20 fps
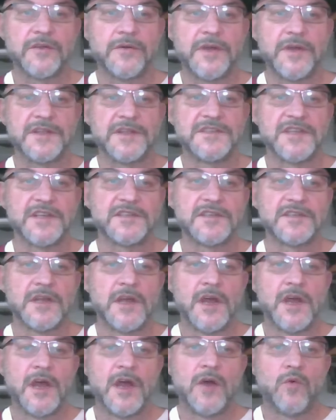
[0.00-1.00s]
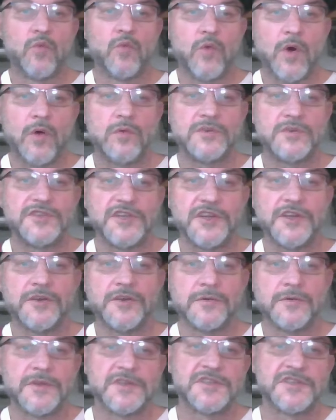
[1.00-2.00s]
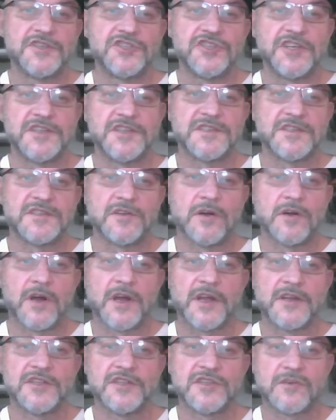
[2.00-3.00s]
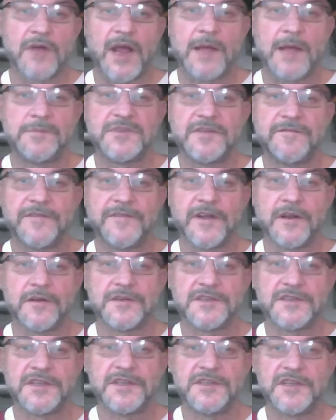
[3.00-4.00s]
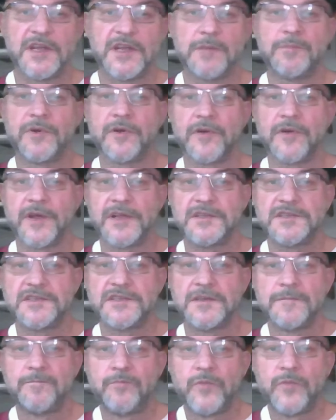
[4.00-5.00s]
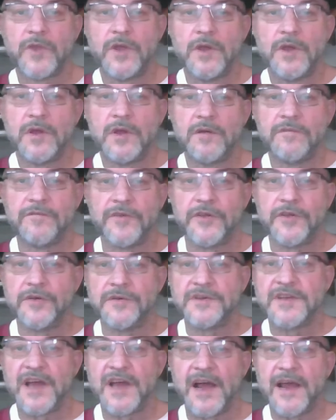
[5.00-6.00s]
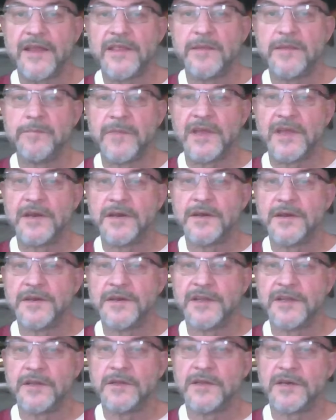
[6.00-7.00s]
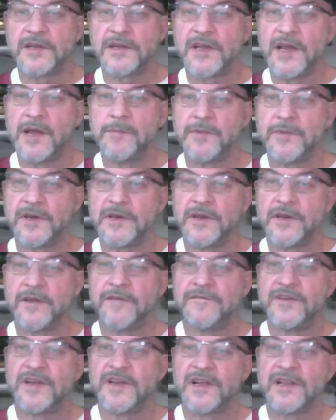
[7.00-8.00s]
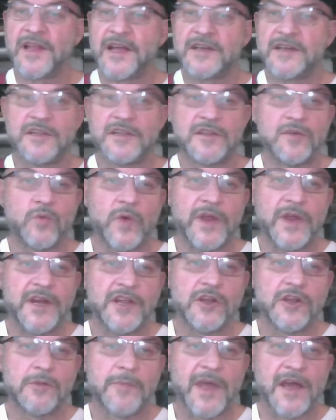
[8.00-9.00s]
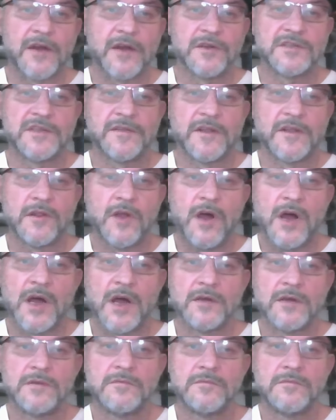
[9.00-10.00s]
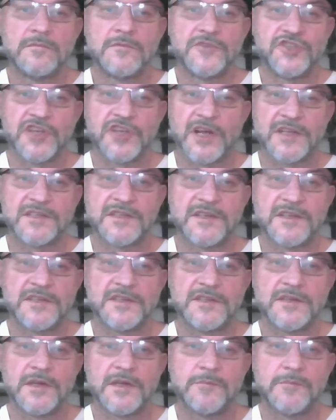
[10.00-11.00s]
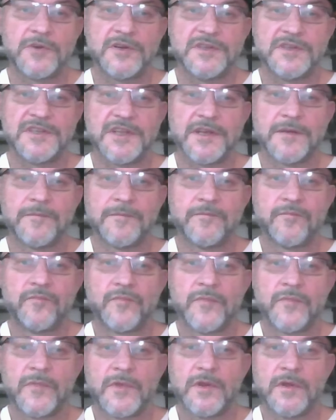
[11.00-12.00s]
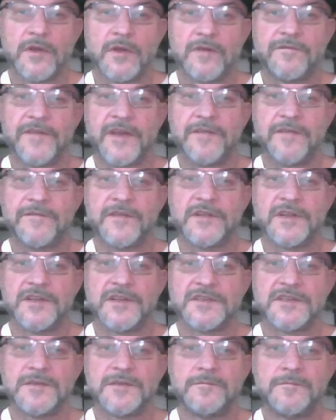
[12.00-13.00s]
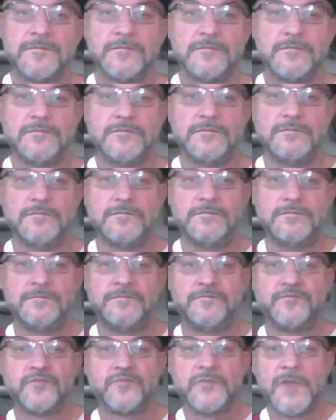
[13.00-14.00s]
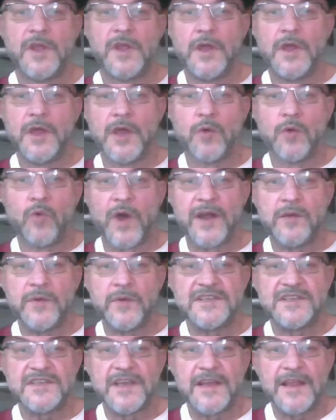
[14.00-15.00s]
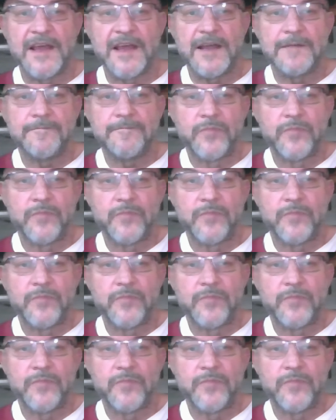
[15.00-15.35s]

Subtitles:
says, "Woe to you," and this is Jesus talking, "scribes and Pharisees, hypocrites, for you tithe the mint and dill and cumin and have neglected the weightier matters of the law, justice and mercy and faithfulness." And why do we say that?